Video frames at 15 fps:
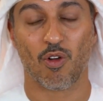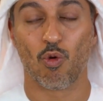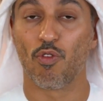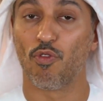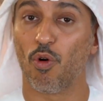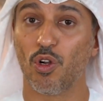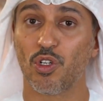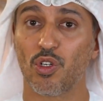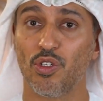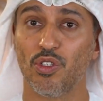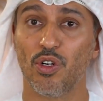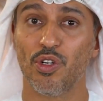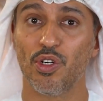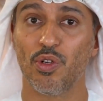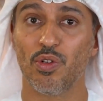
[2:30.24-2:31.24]
We've also
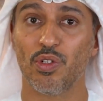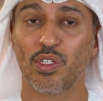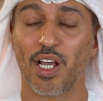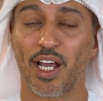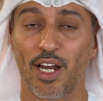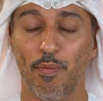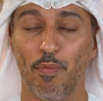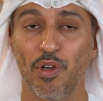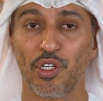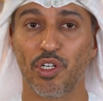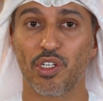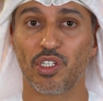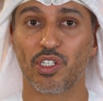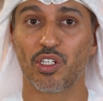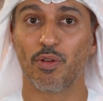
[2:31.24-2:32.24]
introduced an
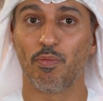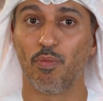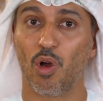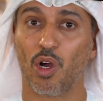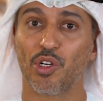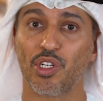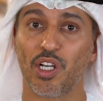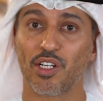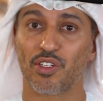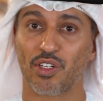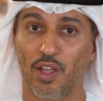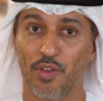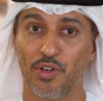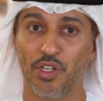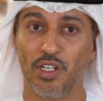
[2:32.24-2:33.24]
ambitious blockchain
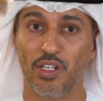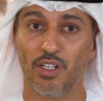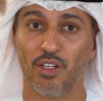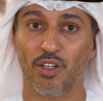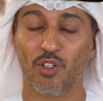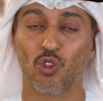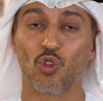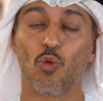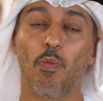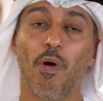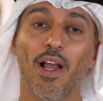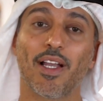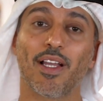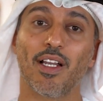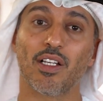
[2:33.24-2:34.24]
strategy to
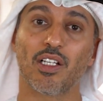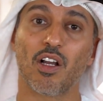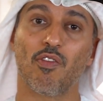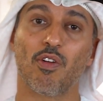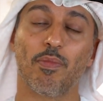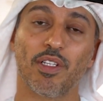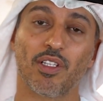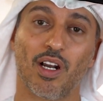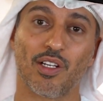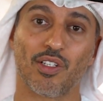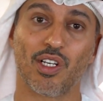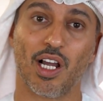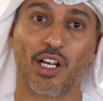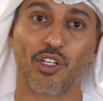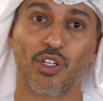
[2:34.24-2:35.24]
migrate government
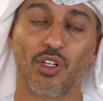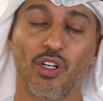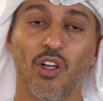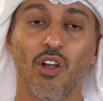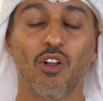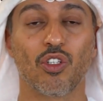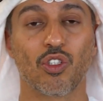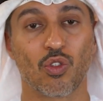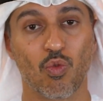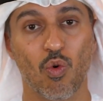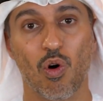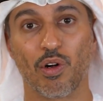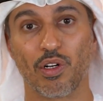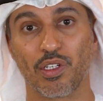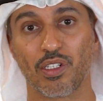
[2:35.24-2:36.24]
transaction
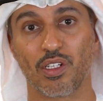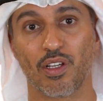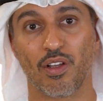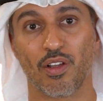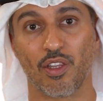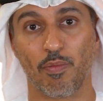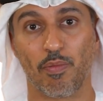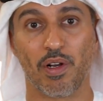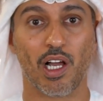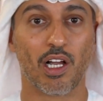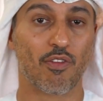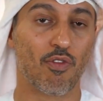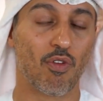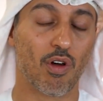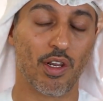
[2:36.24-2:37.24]
towards the,
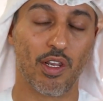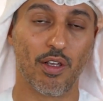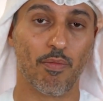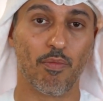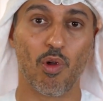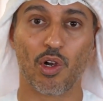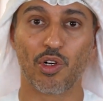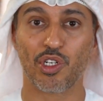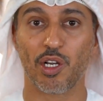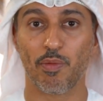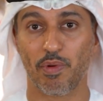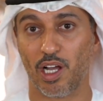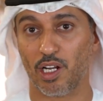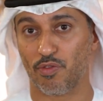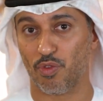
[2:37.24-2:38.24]
the
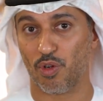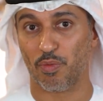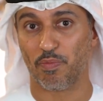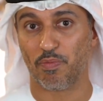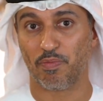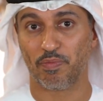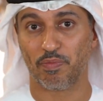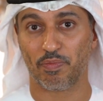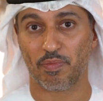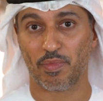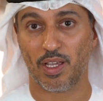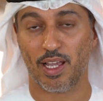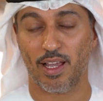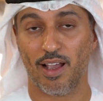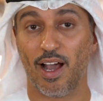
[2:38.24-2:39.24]
blockchain platform
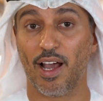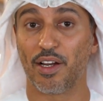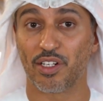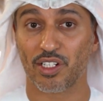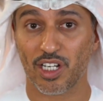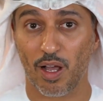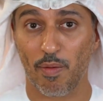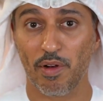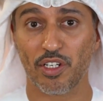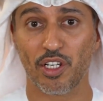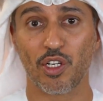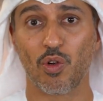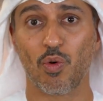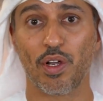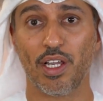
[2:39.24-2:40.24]
and establish
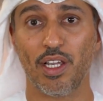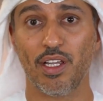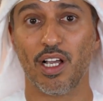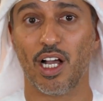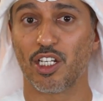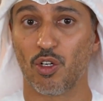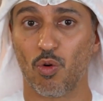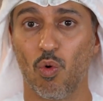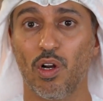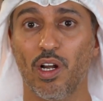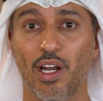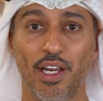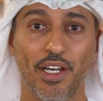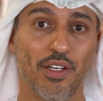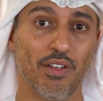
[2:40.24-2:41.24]
the UAE as a world
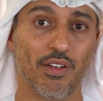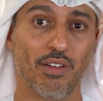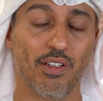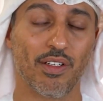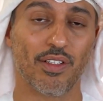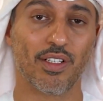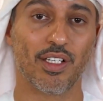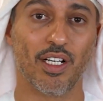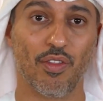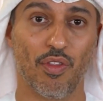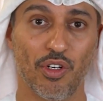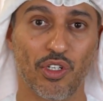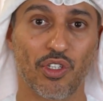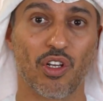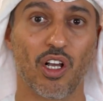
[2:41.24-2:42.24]
leader in
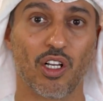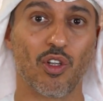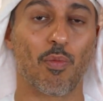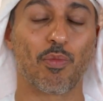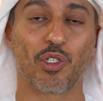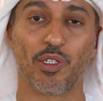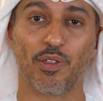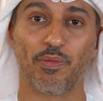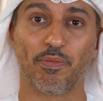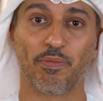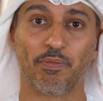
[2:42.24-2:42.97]
digital adoption.